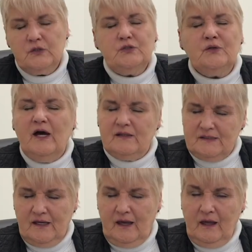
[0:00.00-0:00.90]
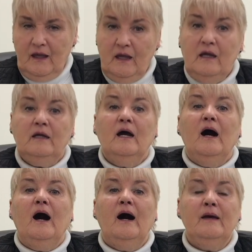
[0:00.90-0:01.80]
Do not say,
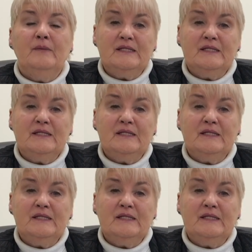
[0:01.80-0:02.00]
I'm